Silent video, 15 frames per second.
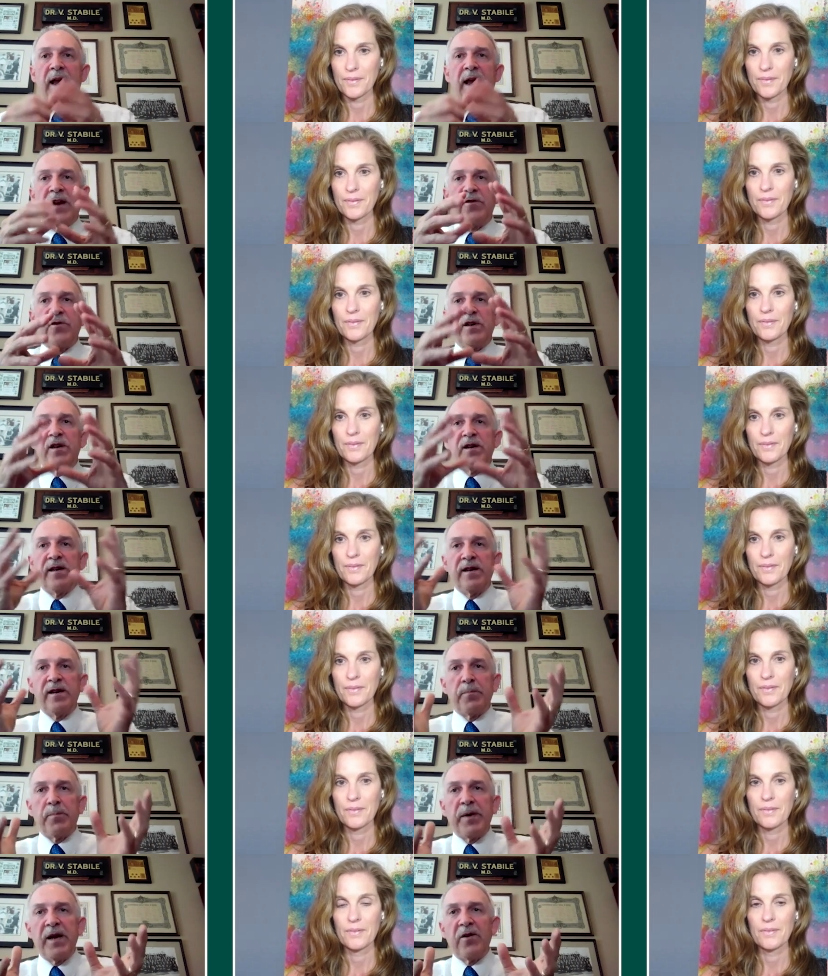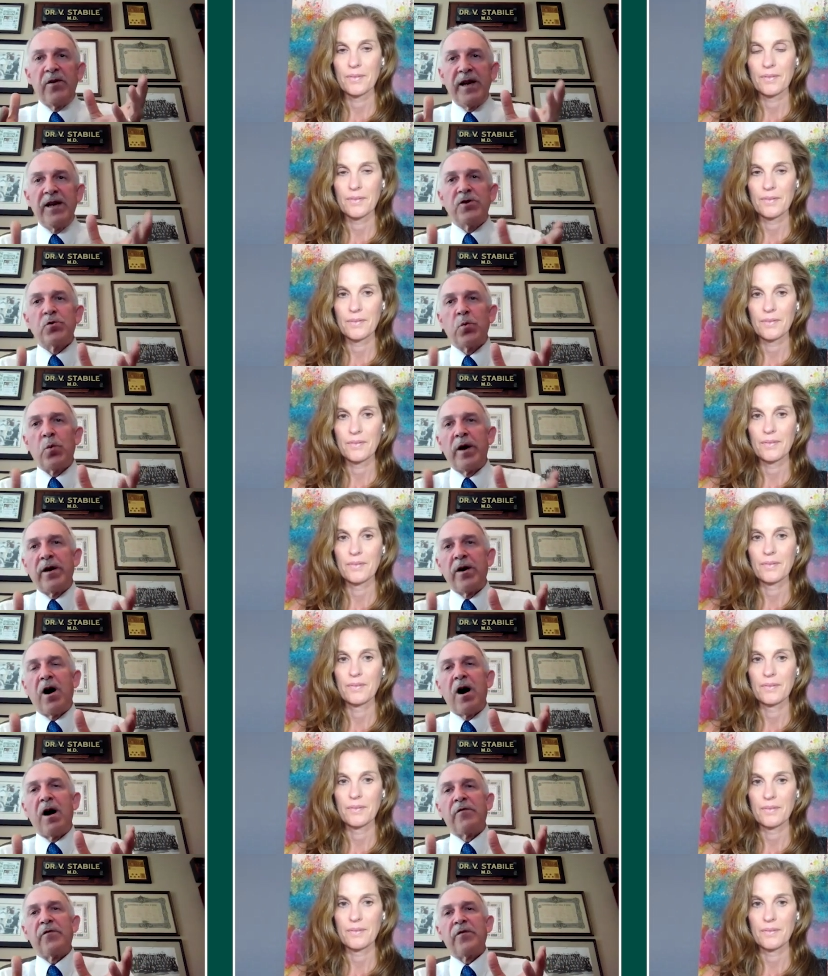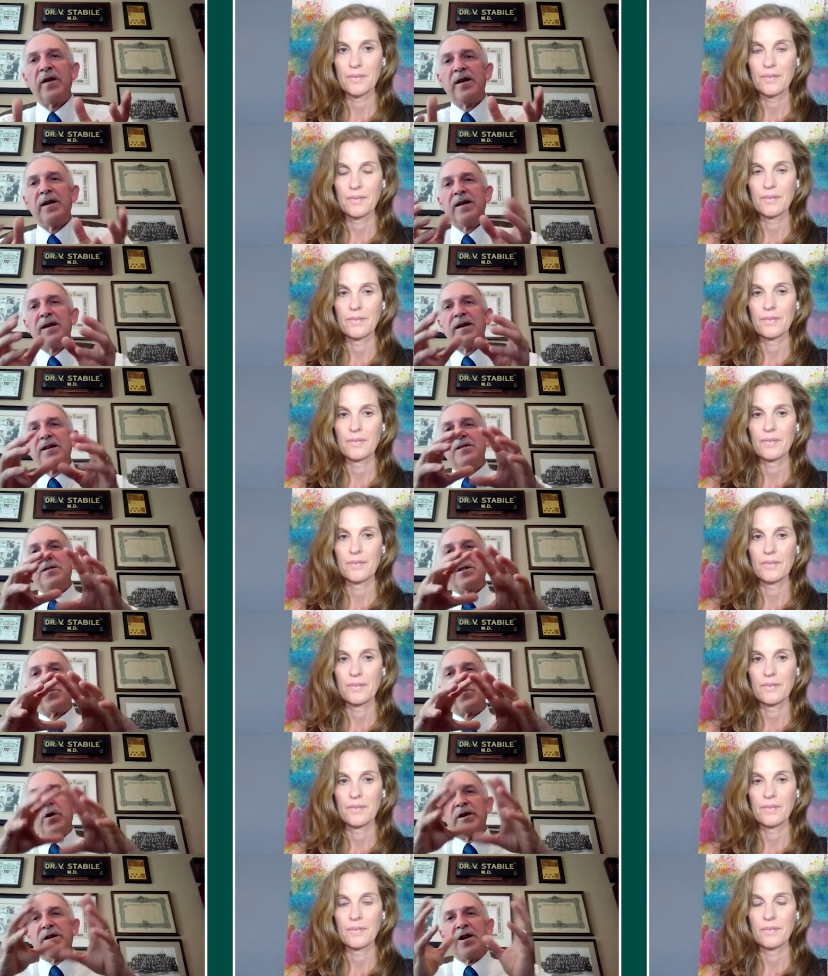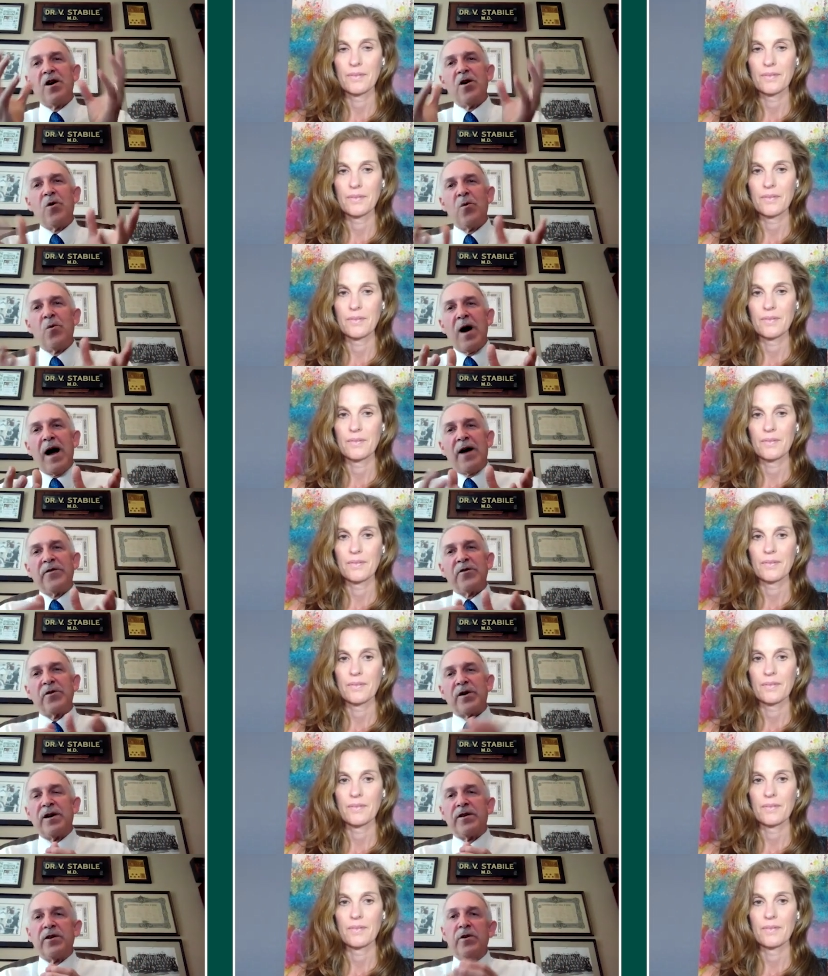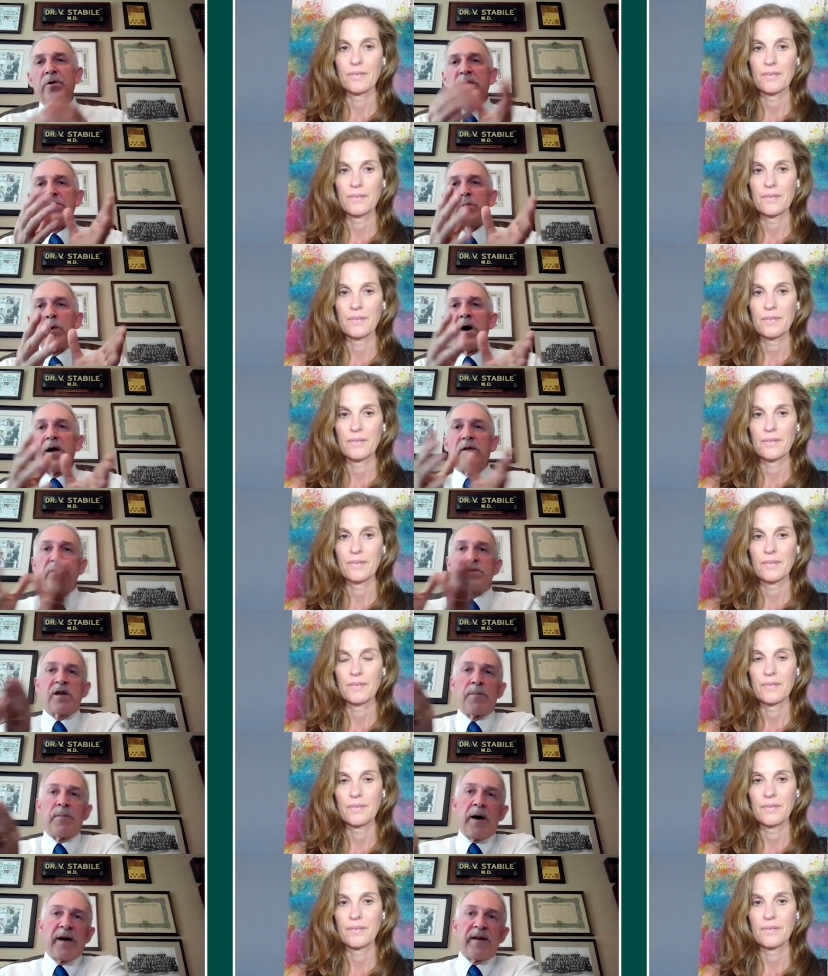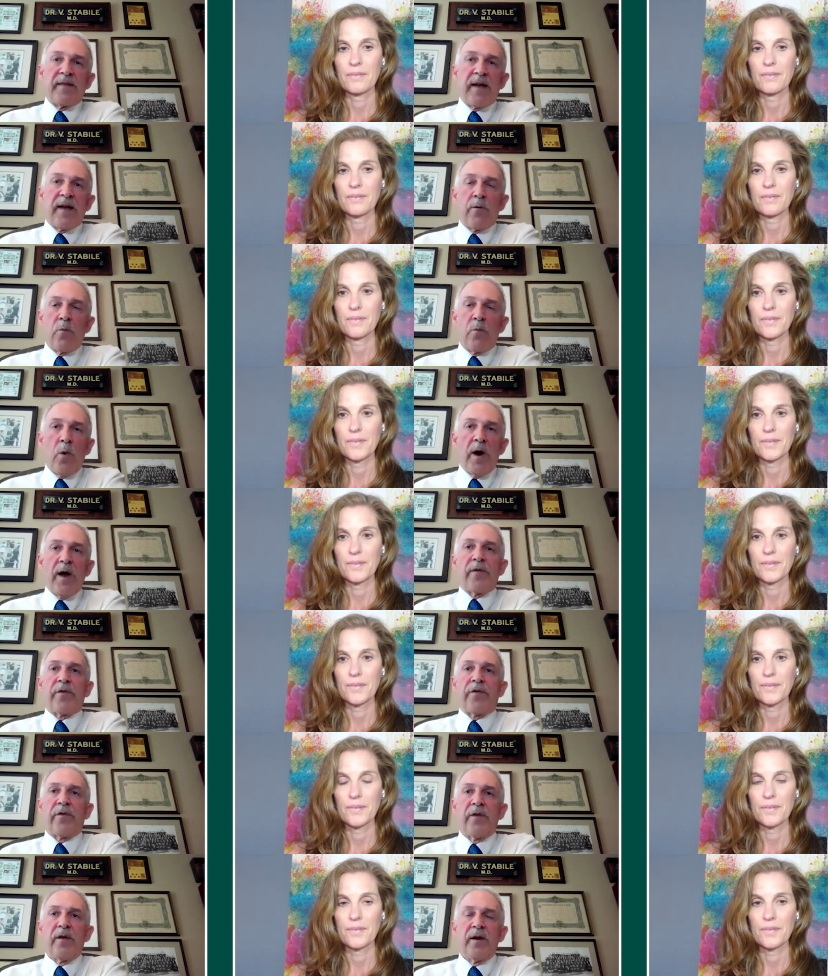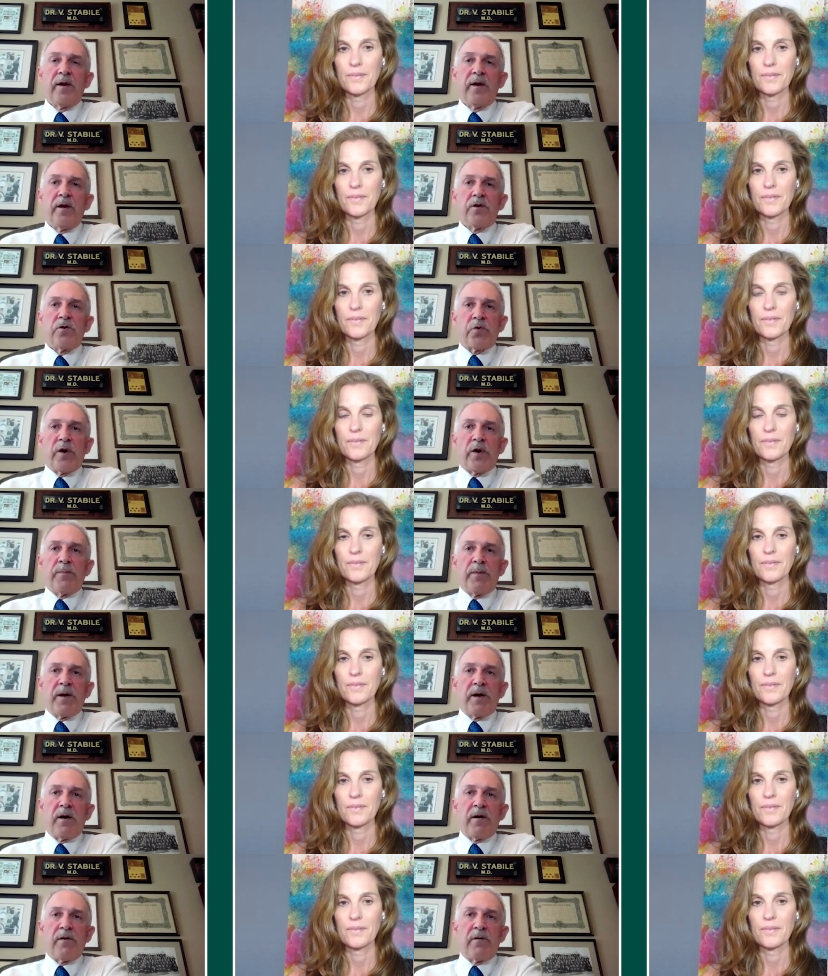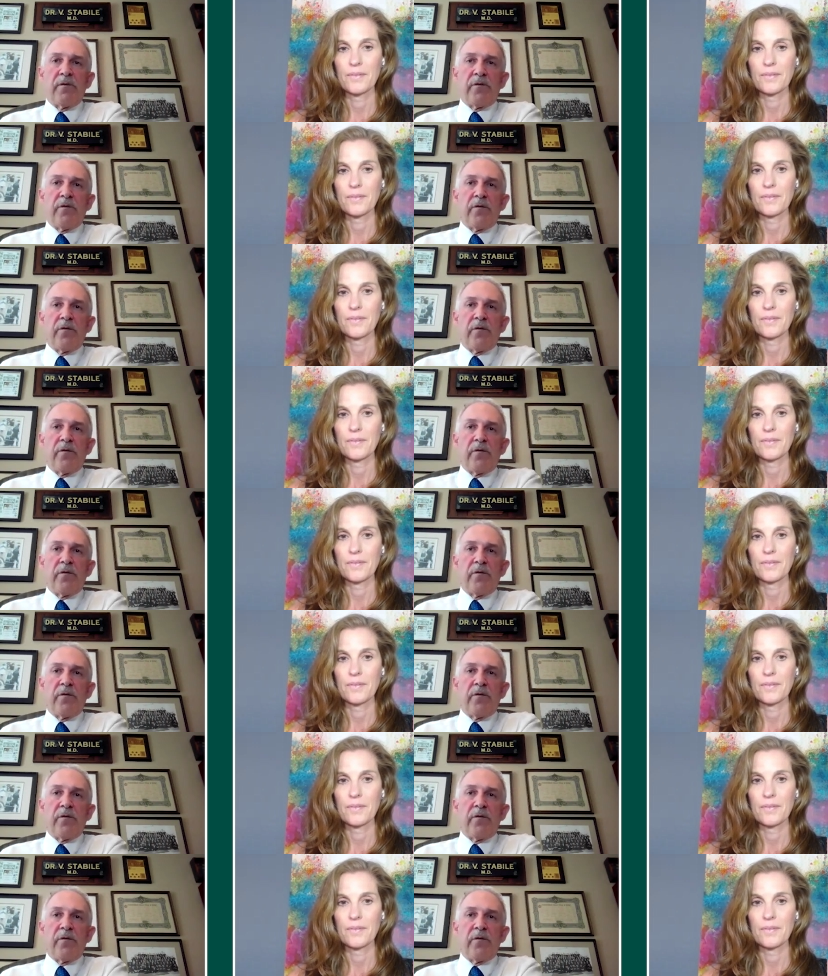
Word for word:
Speaker 1: And you need to peel each one off to really know how you're going to do, as well as combining that with treatment of